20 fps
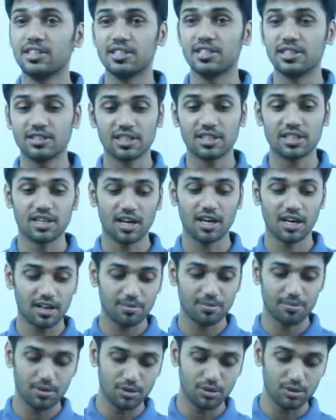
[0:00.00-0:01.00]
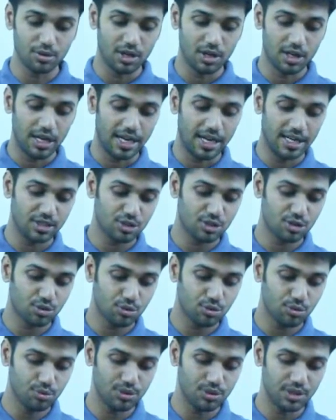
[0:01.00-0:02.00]
is the color blue and
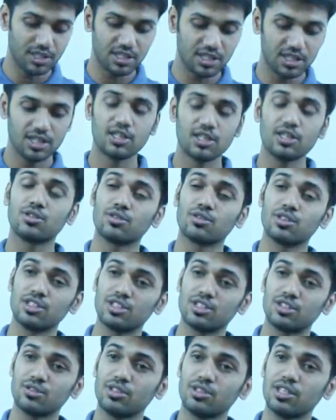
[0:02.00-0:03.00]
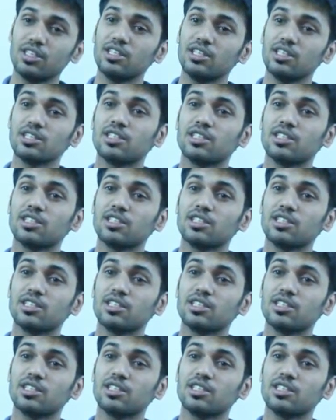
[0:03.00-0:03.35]
show it to the student.